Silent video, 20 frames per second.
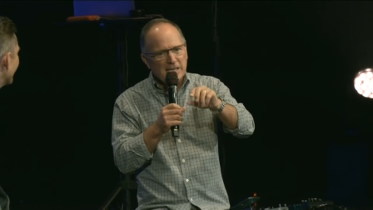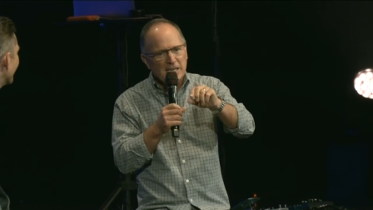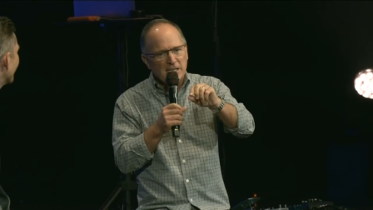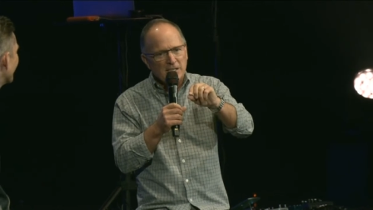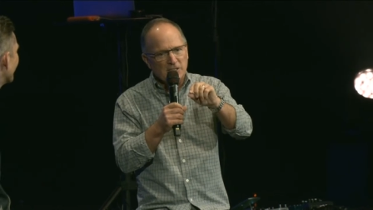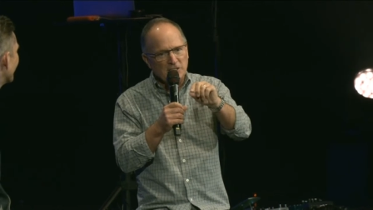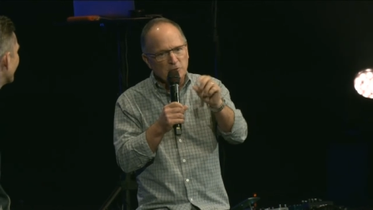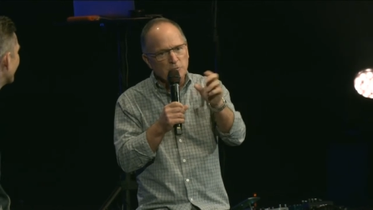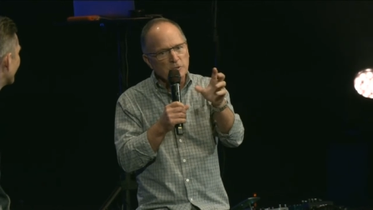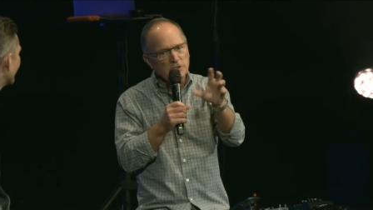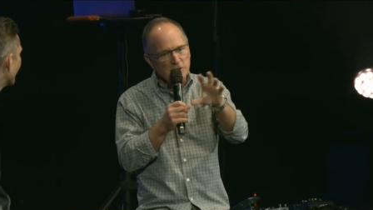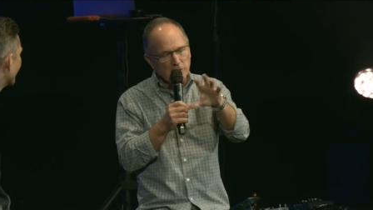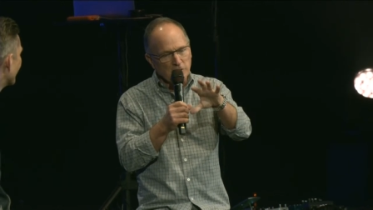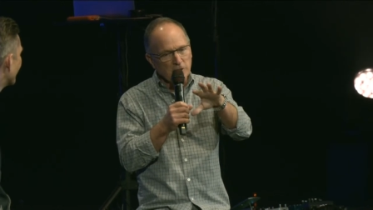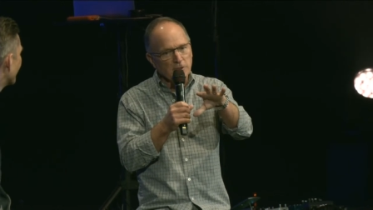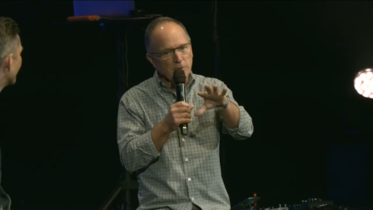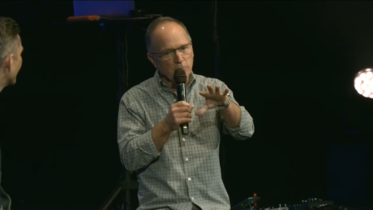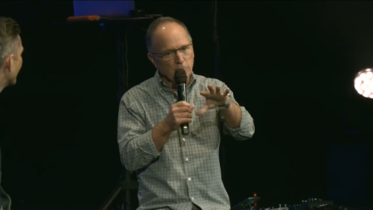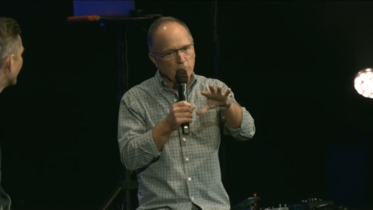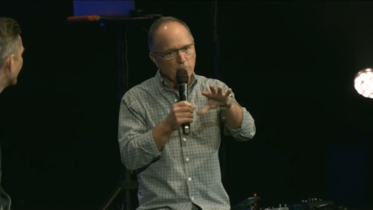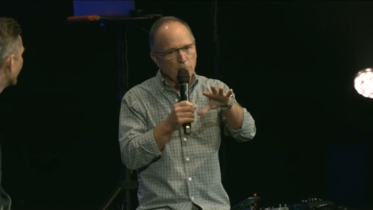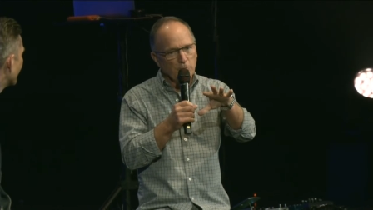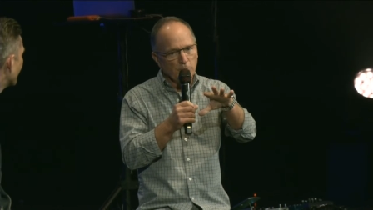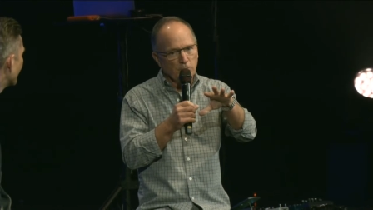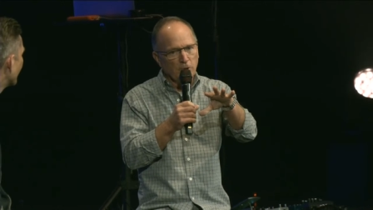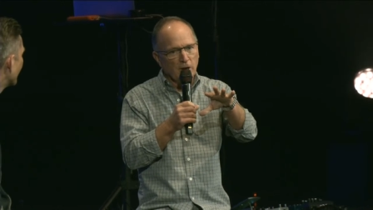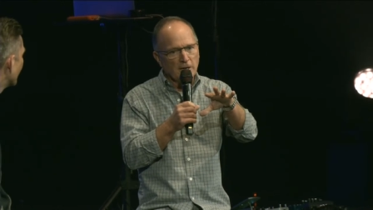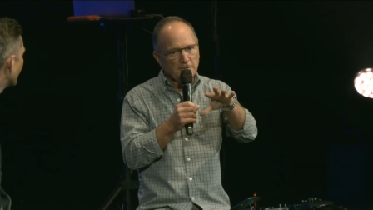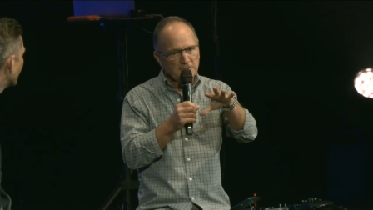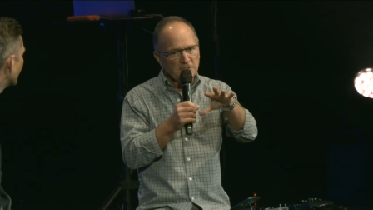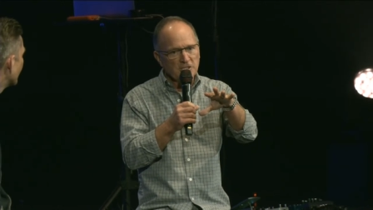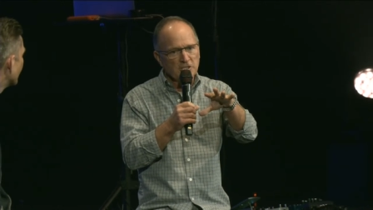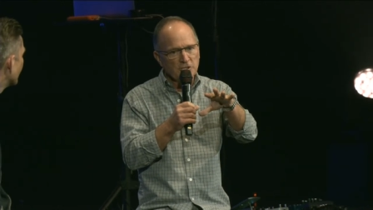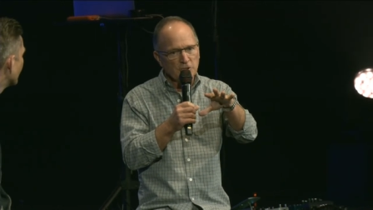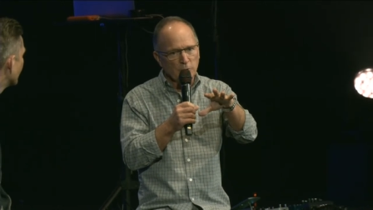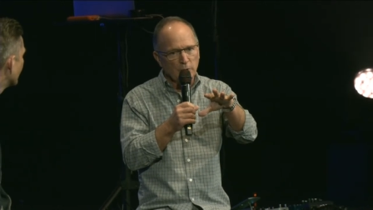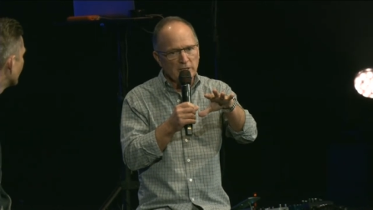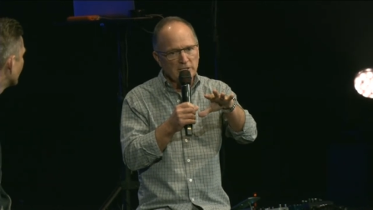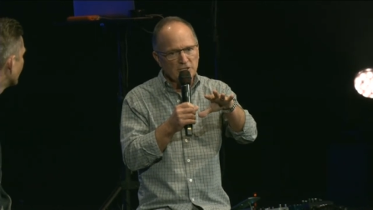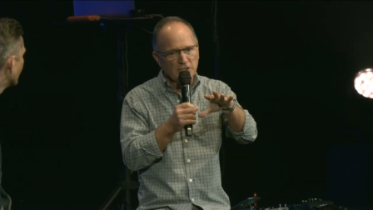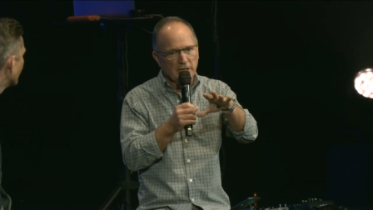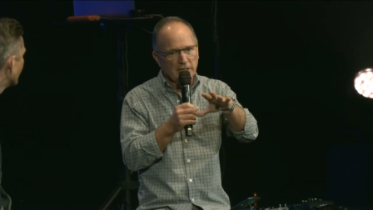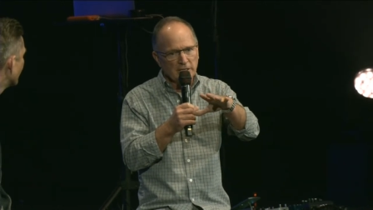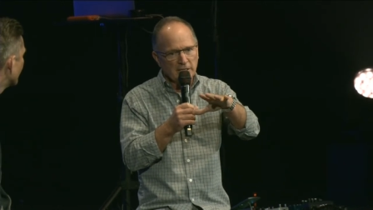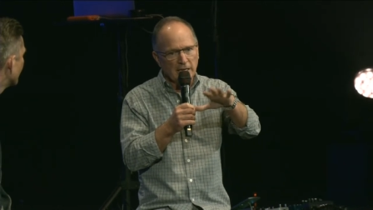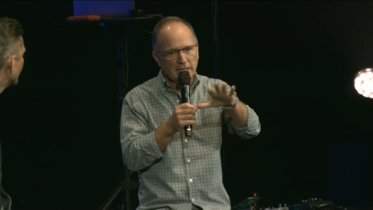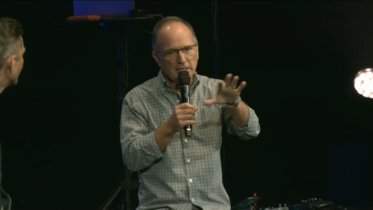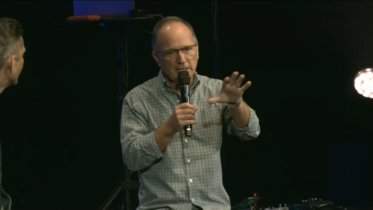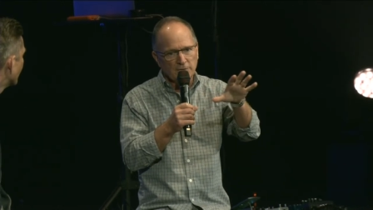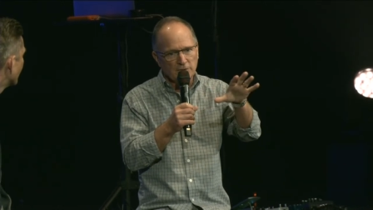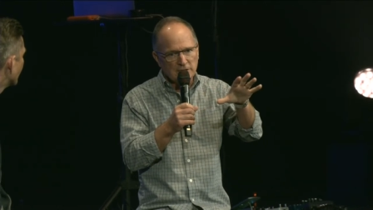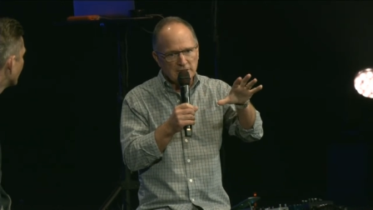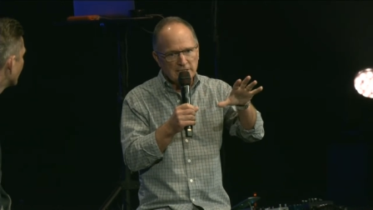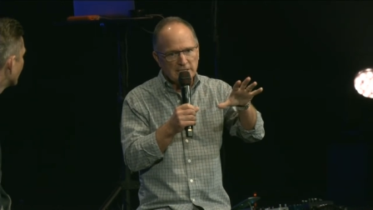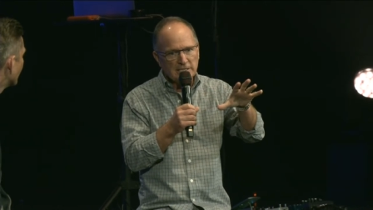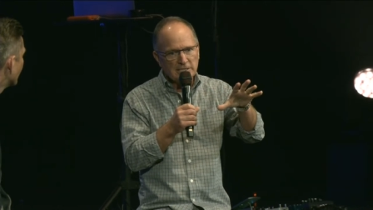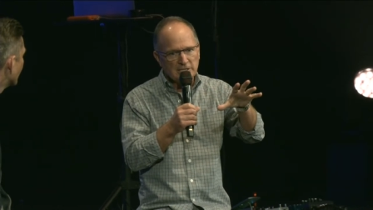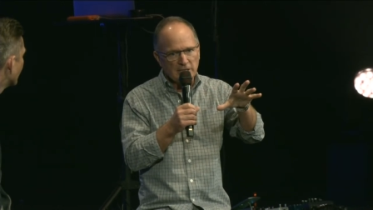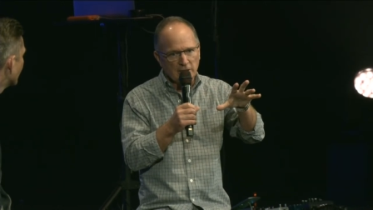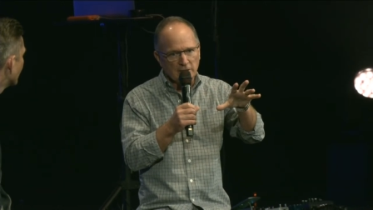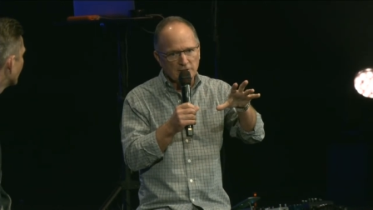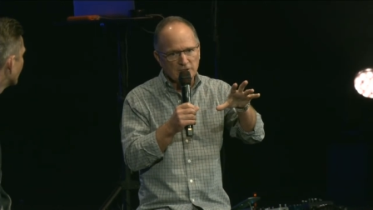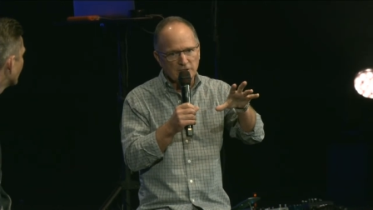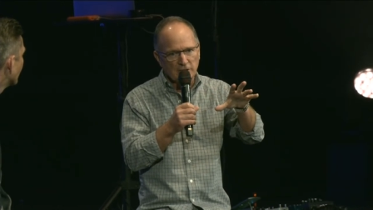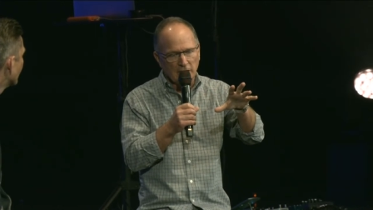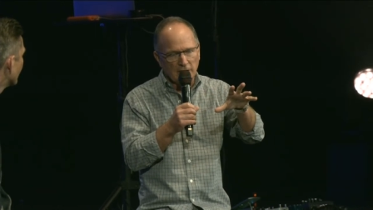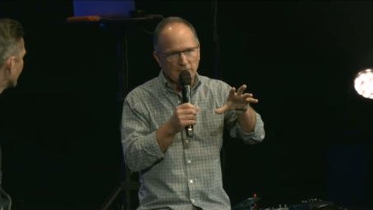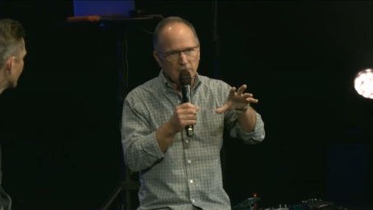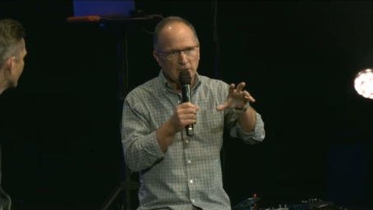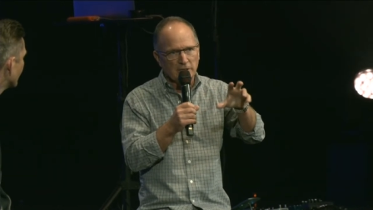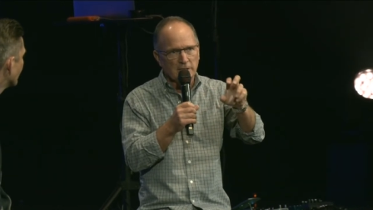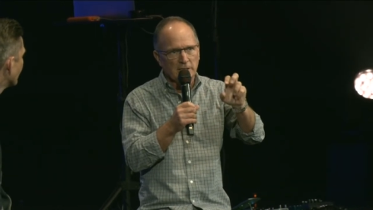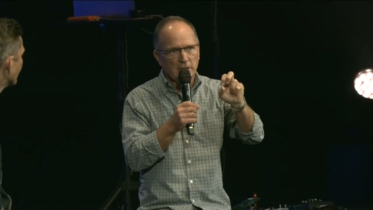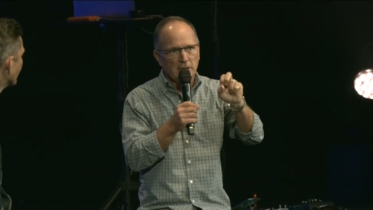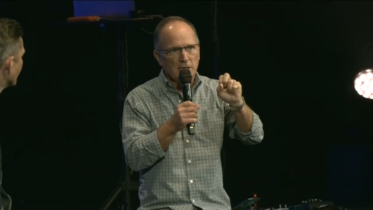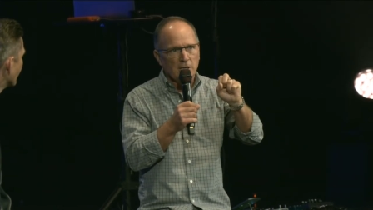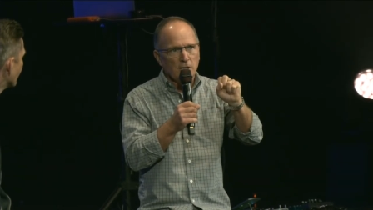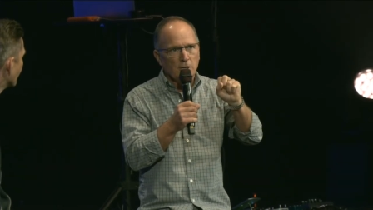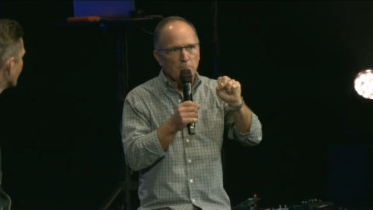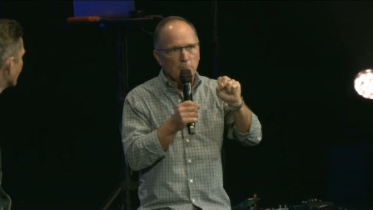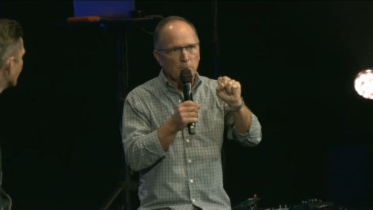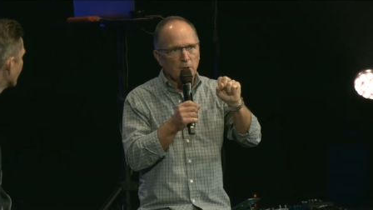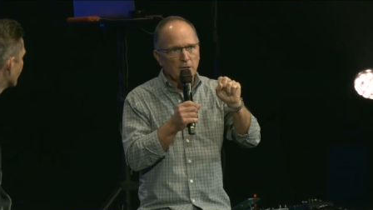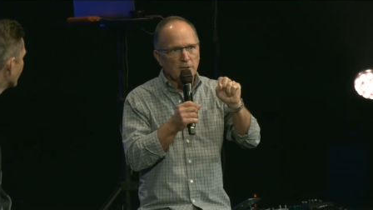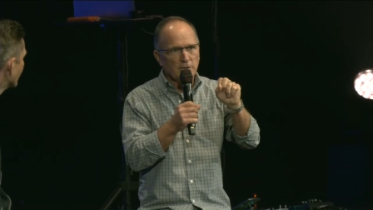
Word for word: this one's a little rough situation. I can't give you the details of it, but